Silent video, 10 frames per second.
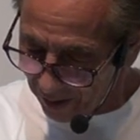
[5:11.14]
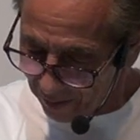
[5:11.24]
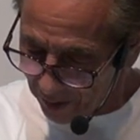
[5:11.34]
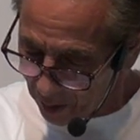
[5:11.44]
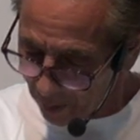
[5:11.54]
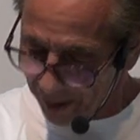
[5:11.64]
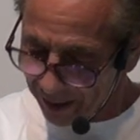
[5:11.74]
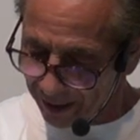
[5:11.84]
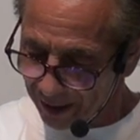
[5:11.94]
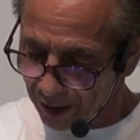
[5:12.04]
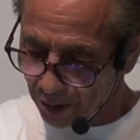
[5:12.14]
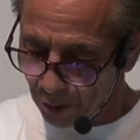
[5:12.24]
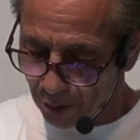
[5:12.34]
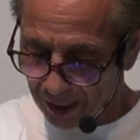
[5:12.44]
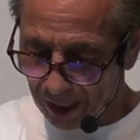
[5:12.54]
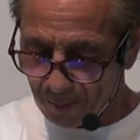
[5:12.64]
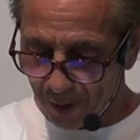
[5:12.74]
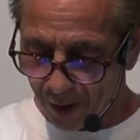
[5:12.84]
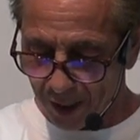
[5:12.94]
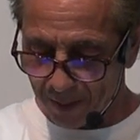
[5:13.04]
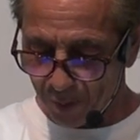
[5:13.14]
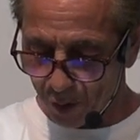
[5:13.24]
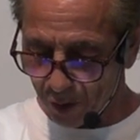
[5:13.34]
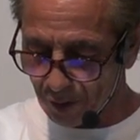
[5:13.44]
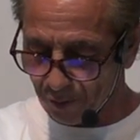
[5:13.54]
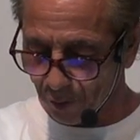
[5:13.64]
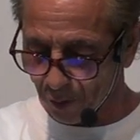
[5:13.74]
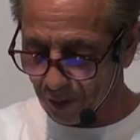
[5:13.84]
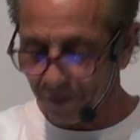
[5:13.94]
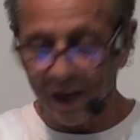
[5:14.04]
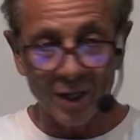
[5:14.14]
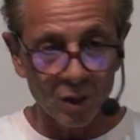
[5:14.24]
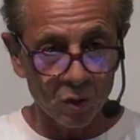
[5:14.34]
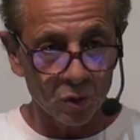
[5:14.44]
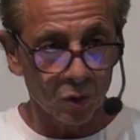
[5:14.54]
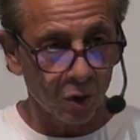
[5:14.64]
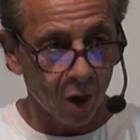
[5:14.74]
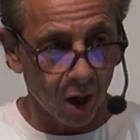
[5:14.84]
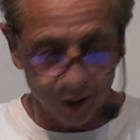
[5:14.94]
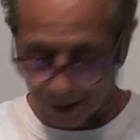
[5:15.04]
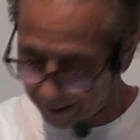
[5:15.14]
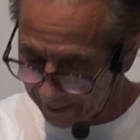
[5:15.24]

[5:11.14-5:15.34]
of the anointing is to set apart a person for a divine use or calling,